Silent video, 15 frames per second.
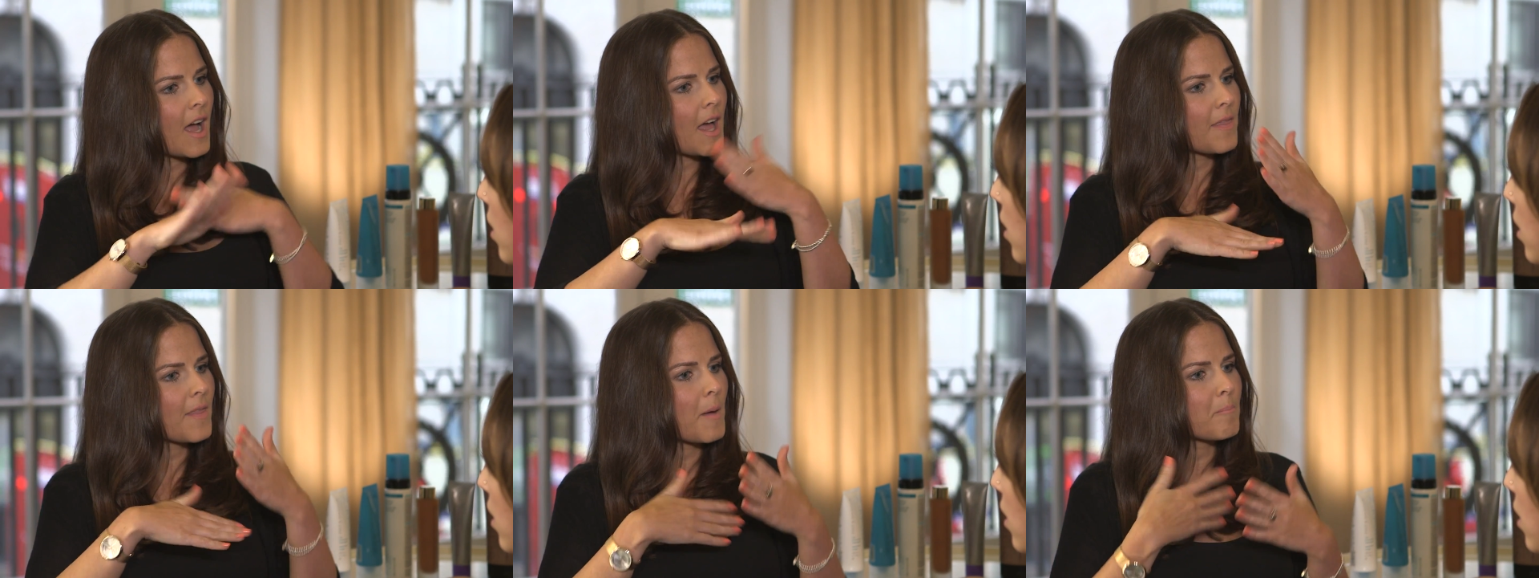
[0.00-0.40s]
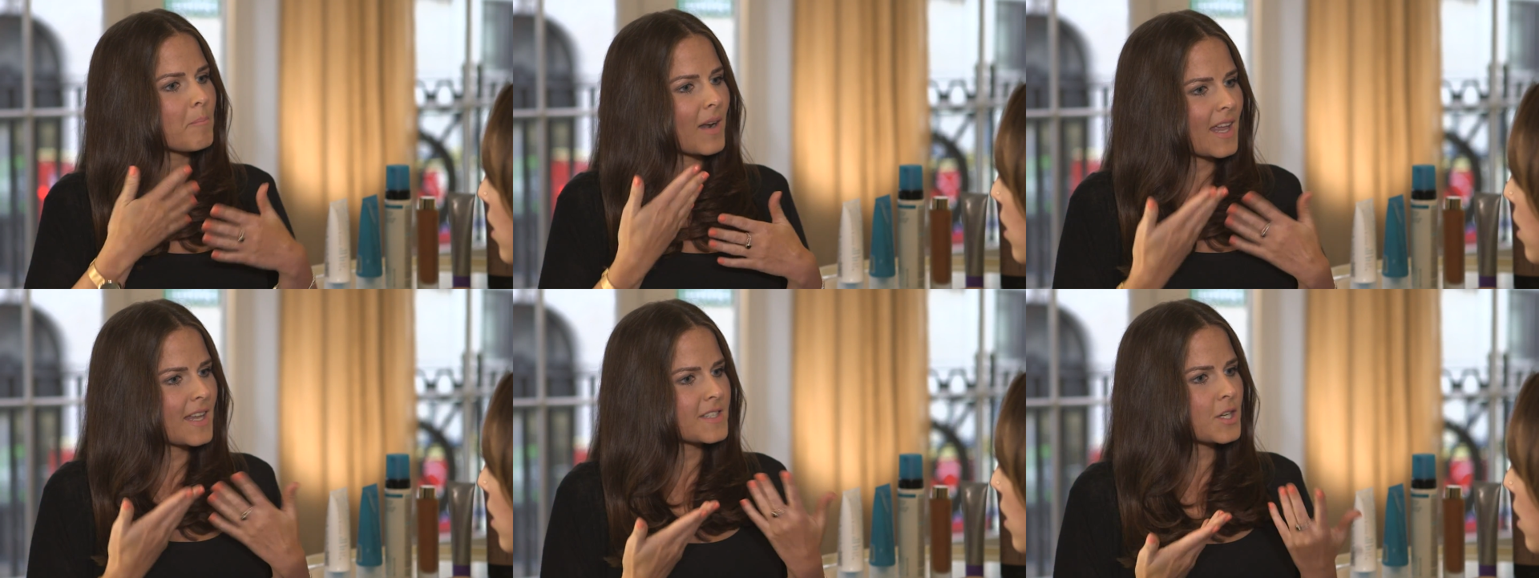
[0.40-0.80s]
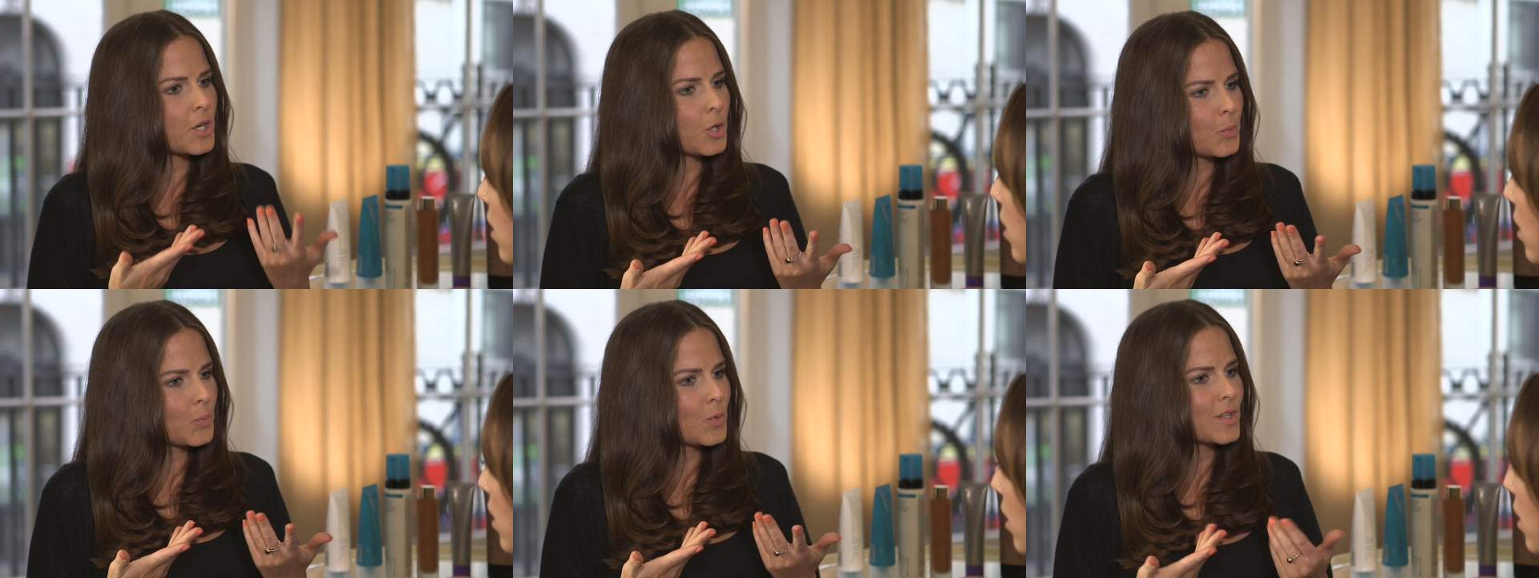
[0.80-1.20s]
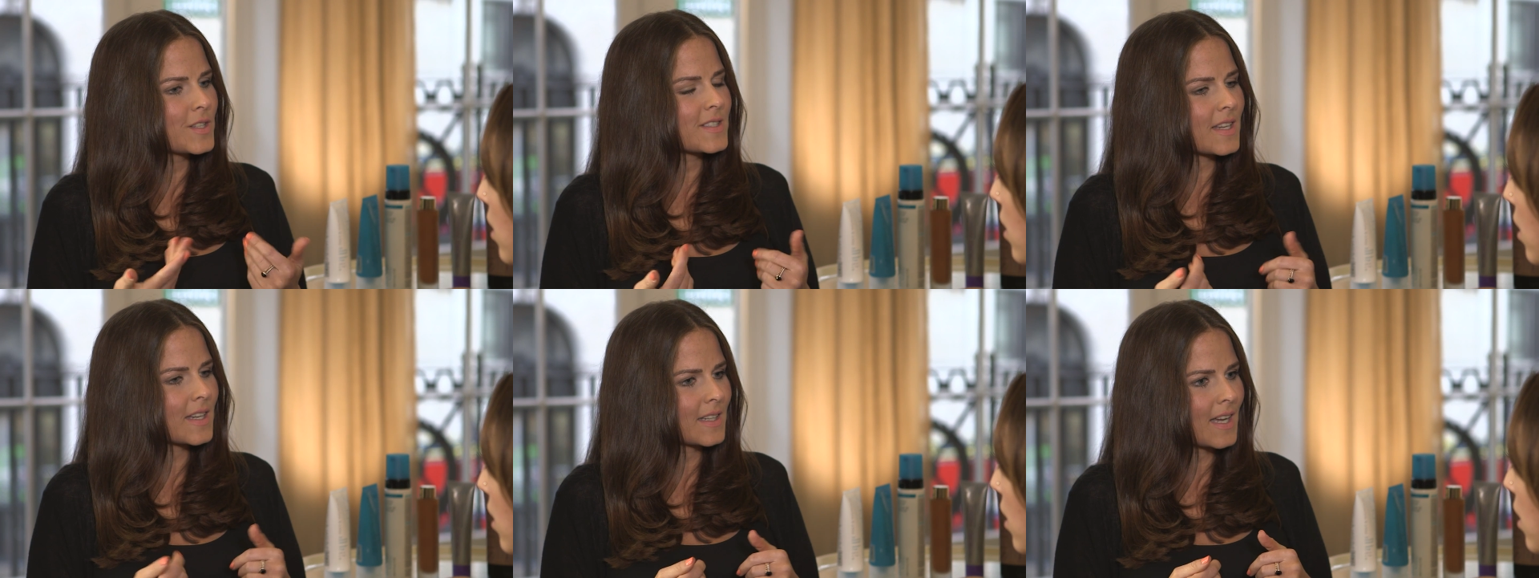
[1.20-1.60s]
and then blend upwards
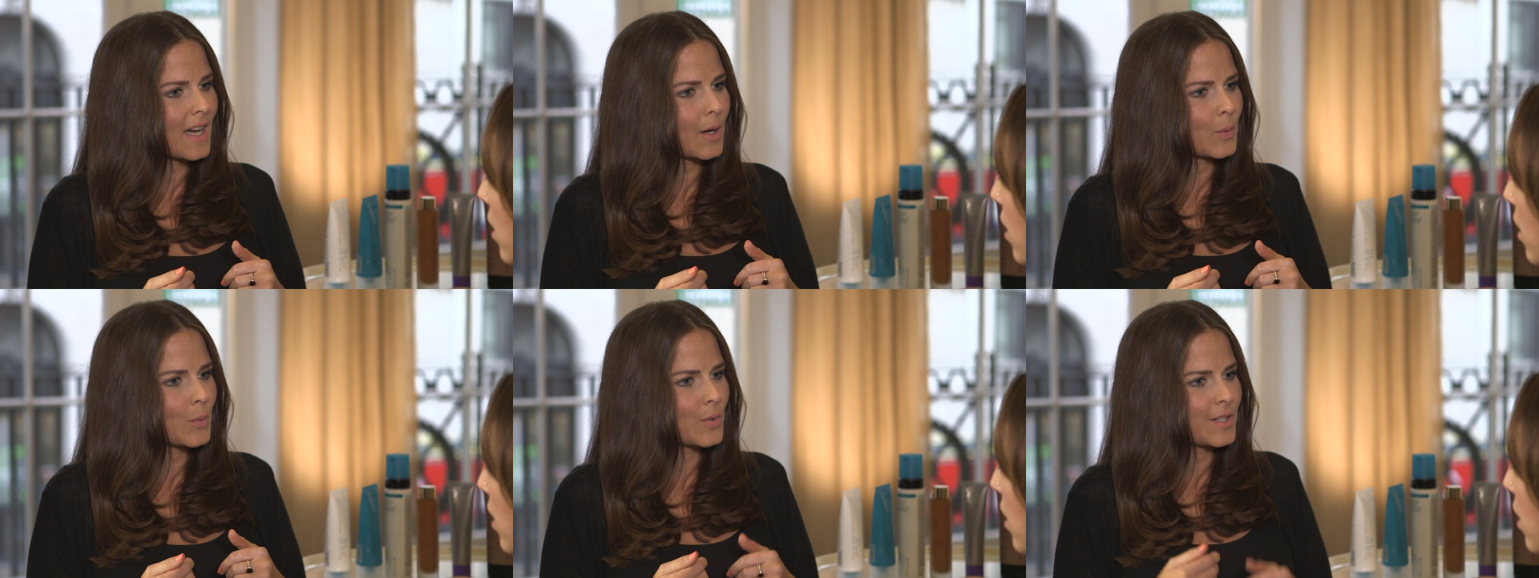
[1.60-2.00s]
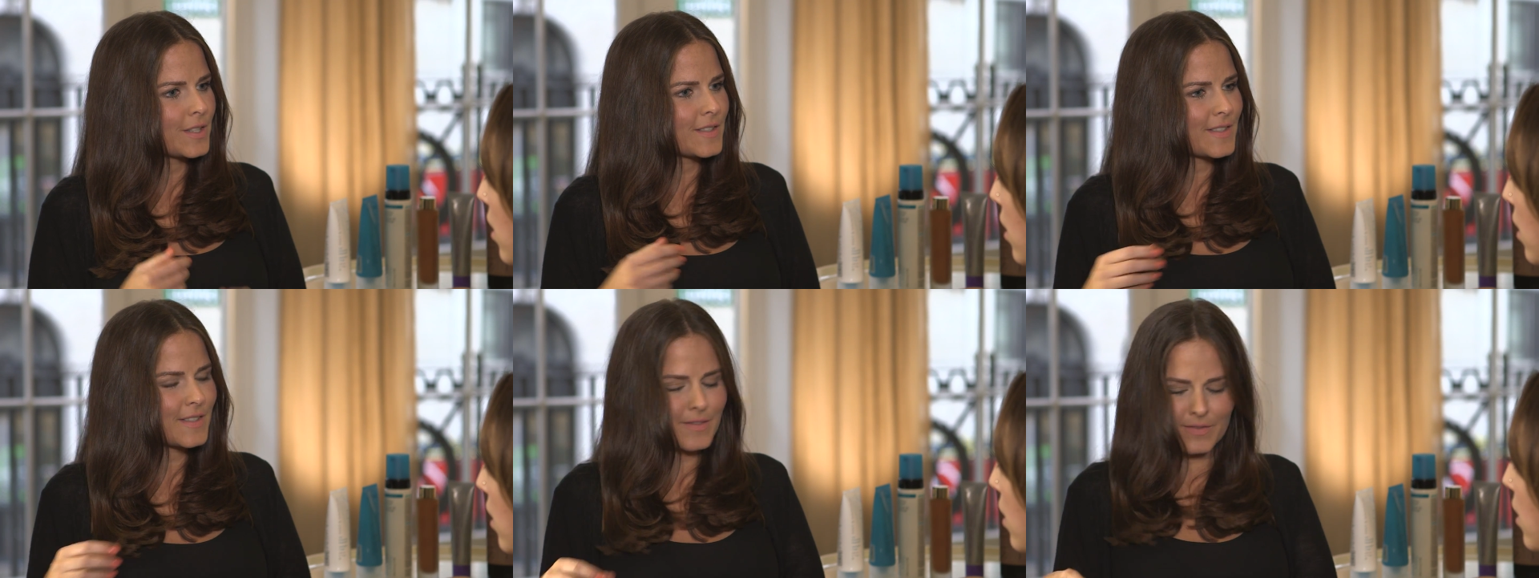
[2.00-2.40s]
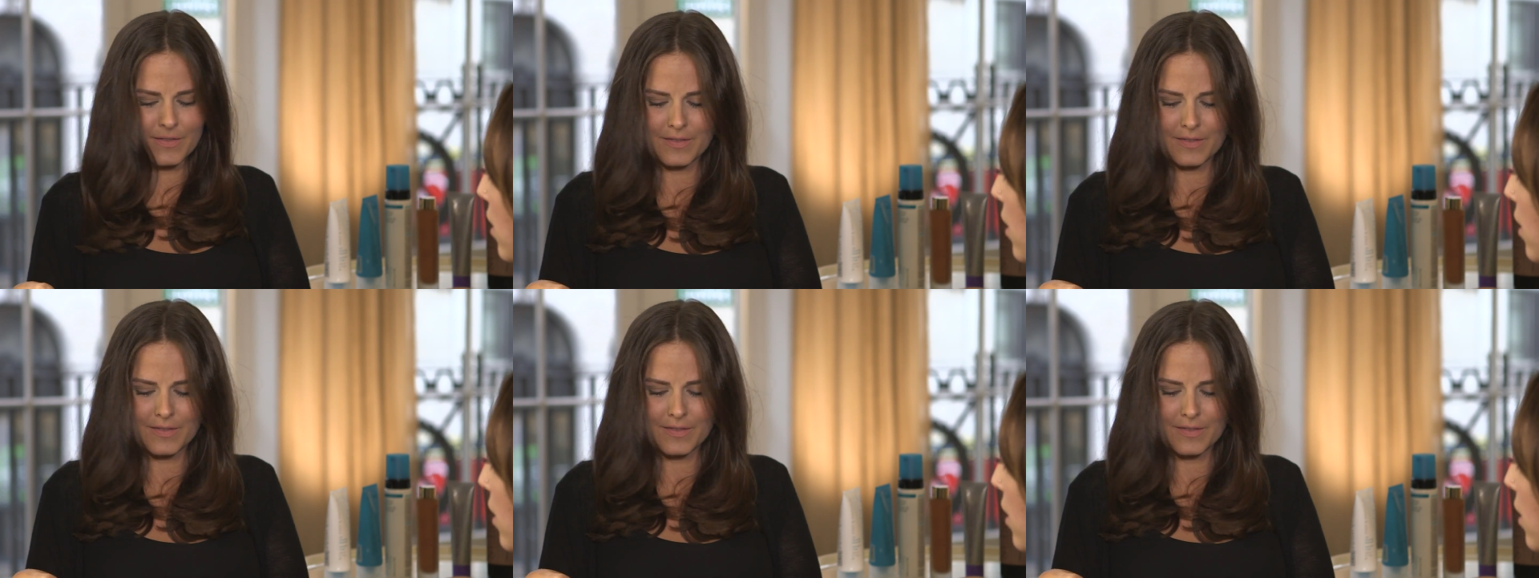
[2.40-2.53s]
and outwards.